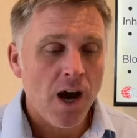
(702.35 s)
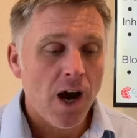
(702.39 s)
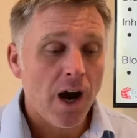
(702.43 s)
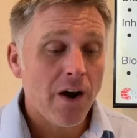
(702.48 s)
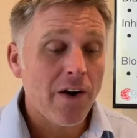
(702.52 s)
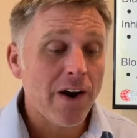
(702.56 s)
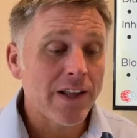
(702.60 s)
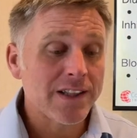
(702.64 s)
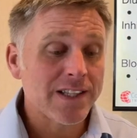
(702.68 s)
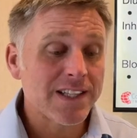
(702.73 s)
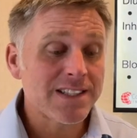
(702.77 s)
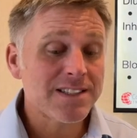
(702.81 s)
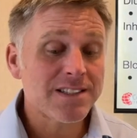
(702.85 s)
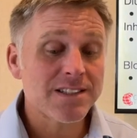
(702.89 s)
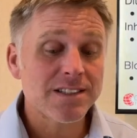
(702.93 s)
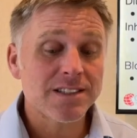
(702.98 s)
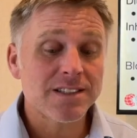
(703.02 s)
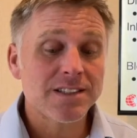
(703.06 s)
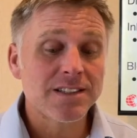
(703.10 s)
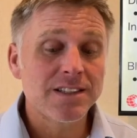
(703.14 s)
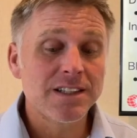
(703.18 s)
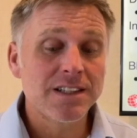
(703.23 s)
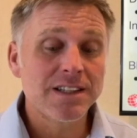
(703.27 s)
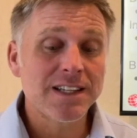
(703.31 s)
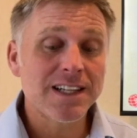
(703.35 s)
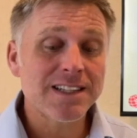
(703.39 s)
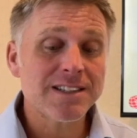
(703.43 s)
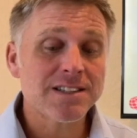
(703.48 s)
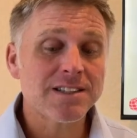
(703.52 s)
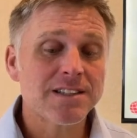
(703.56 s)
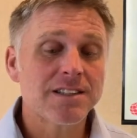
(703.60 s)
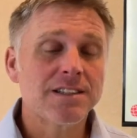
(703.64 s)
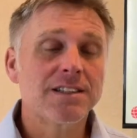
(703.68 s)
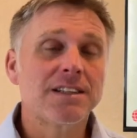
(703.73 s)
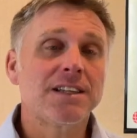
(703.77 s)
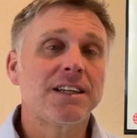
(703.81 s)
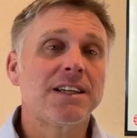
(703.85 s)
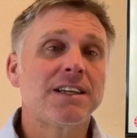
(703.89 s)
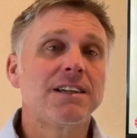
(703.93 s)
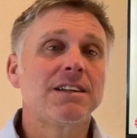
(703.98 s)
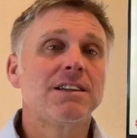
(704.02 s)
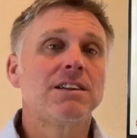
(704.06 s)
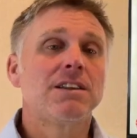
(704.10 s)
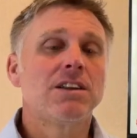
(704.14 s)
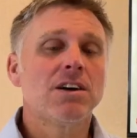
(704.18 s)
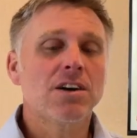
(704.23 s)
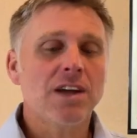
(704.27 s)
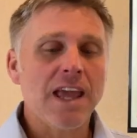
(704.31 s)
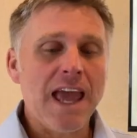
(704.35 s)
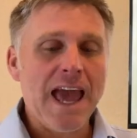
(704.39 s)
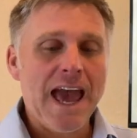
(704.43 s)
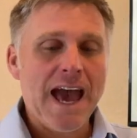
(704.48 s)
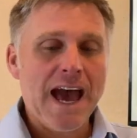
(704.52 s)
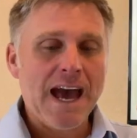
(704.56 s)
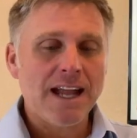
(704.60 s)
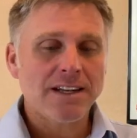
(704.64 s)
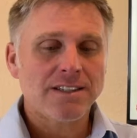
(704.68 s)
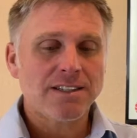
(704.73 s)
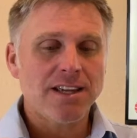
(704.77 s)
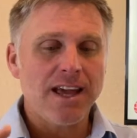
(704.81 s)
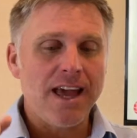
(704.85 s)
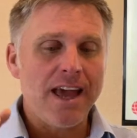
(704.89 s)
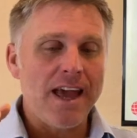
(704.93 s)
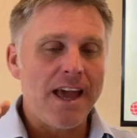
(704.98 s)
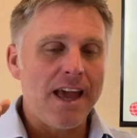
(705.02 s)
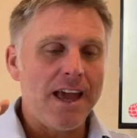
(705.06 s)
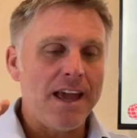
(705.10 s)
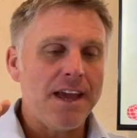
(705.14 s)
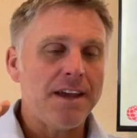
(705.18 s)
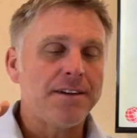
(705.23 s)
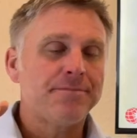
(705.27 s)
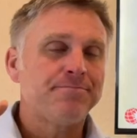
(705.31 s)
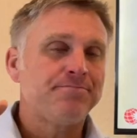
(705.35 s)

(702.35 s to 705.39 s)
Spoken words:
All right, let's look at a